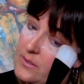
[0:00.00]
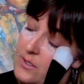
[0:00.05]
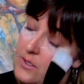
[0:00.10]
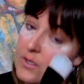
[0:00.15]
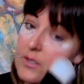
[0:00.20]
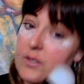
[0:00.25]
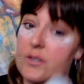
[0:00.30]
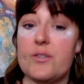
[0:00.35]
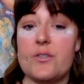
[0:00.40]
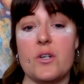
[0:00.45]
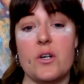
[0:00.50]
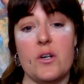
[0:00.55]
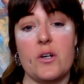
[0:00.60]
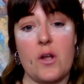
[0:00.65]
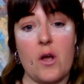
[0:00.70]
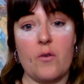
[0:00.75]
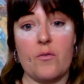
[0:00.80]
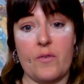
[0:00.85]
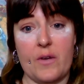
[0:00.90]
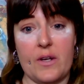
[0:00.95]
circles are
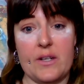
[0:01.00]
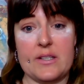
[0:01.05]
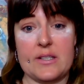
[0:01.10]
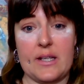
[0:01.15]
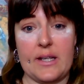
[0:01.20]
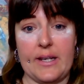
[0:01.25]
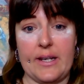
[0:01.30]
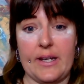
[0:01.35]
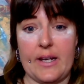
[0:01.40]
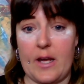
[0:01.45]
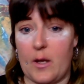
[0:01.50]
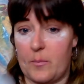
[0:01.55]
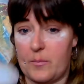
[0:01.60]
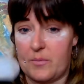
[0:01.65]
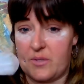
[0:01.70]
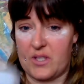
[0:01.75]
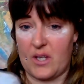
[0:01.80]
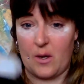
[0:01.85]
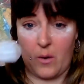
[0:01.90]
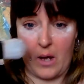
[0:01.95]
no fun to clean up.
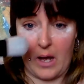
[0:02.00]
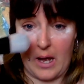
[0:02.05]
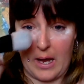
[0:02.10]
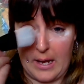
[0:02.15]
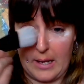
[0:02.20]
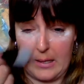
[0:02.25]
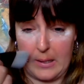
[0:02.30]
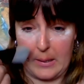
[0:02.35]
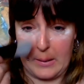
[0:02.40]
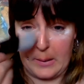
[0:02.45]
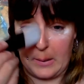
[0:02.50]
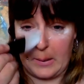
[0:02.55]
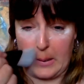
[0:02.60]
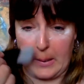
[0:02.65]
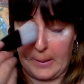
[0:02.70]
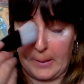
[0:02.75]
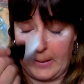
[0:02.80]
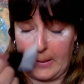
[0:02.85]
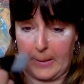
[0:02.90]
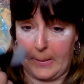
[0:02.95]
So I look
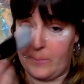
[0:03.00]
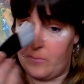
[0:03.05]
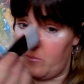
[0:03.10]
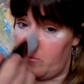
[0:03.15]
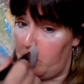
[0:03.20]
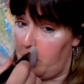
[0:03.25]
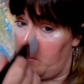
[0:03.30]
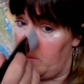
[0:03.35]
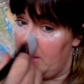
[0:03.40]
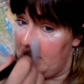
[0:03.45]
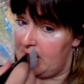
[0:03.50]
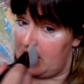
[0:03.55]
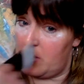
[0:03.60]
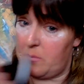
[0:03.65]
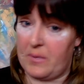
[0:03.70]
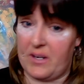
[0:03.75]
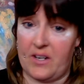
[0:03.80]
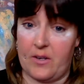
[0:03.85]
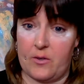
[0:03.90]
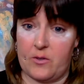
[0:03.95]
like I've missed
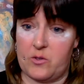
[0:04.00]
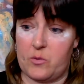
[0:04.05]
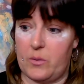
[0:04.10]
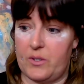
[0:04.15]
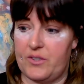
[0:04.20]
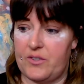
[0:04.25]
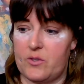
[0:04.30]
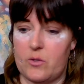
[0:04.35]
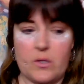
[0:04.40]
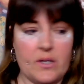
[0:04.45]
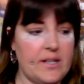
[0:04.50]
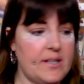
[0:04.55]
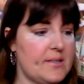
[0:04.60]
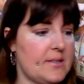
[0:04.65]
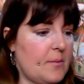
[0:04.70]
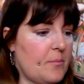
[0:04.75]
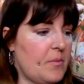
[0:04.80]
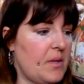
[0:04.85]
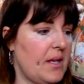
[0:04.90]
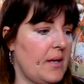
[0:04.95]
my nose while snorting
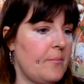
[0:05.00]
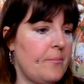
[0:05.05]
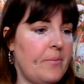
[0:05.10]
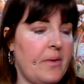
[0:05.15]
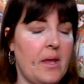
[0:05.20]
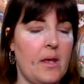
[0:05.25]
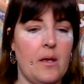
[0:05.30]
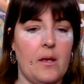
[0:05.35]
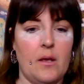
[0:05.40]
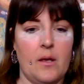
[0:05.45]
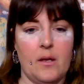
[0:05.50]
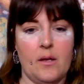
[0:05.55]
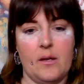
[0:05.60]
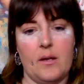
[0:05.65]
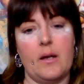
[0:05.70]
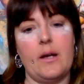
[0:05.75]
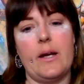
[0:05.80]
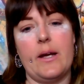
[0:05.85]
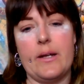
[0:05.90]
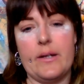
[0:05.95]
something.
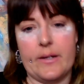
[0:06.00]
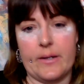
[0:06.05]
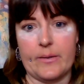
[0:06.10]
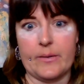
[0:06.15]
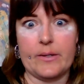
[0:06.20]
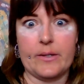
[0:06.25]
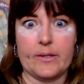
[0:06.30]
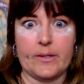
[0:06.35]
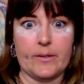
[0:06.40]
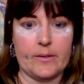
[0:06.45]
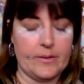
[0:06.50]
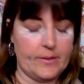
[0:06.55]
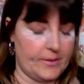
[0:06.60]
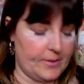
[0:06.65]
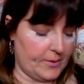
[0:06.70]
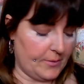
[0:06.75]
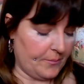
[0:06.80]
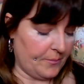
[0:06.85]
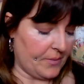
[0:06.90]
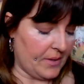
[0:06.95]
I
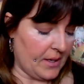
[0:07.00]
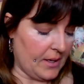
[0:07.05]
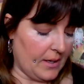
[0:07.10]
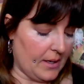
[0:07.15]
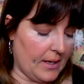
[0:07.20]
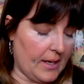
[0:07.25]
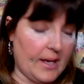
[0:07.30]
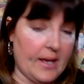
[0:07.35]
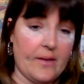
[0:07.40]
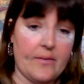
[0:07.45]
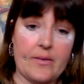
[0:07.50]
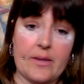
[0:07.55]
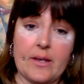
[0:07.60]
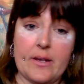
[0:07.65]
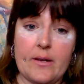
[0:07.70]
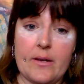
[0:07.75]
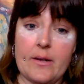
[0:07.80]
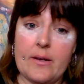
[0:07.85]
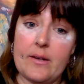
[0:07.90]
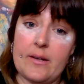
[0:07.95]
know. And
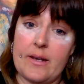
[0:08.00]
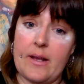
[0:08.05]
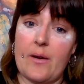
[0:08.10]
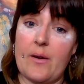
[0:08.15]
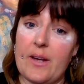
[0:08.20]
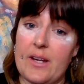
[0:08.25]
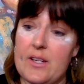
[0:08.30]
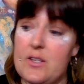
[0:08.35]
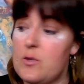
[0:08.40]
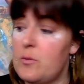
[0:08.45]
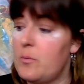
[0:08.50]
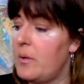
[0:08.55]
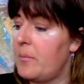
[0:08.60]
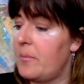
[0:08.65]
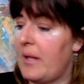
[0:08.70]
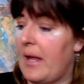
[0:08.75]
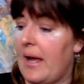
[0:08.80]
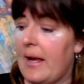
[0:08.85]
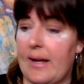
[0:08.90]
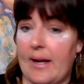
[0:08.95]
then now I can do my
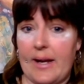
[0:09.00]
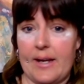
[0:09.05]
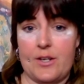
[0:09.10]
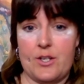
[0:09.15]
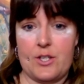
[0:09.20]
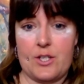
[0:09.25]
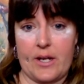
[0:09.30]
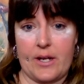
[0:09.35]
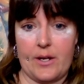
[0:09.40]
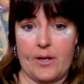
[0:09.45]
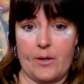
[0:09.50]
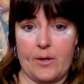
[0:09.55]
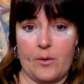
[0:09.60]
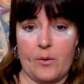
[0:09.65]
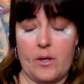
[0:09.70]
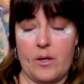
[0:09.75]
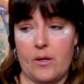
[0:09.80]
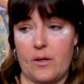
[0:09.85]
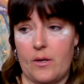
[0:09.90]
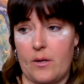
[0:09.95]
black eyeshadow
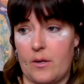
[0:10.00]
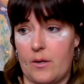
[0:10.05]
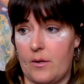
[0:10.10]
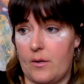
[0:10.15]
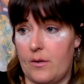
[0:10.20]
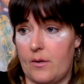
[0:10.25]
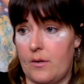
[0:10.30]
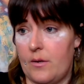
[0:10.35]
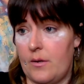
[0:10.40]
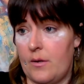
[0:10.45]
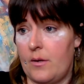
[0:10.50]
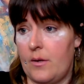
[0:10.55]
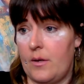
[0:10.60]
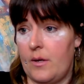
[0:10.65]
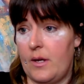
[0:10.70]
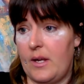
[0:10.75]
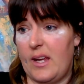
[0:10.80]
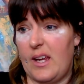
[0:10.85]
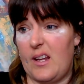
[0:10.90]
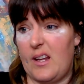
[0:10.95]
and
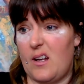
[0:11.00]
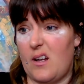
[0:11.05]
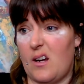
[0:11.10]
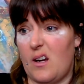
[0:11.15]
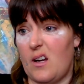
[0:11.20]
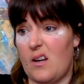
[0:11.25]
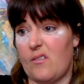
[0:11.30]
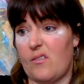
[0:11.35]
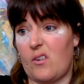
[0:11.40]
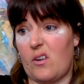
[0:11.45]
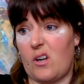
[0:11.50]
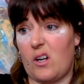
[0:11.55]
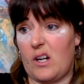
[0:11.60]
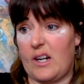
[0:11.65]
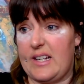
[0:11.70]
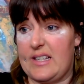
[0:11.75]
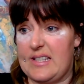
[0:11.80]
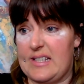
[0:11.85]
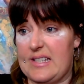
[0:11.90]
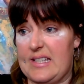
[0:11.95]
not have
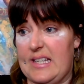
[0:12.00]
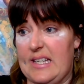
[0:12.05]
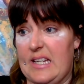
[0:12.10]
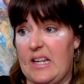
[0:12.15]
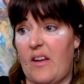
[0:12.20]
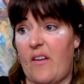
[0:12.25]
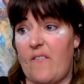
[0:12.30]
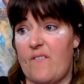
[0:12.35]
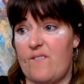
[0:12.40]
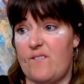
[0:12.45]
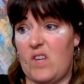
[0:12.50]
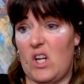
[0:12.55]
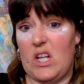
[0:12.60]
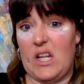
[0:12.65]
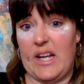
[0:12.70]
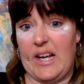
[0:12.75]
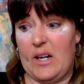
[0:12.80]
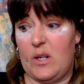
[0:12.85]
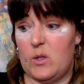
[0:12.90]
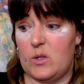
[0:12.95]
crazy
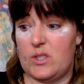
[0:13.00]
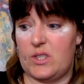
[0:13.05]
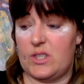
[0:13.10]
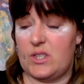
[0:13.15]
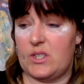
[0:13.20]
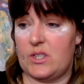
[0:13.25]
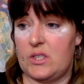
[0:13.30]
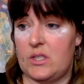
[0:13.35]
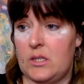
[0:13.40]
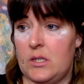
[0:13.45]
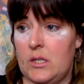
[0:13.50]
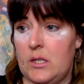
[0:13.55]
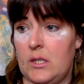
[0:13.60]
fallouts.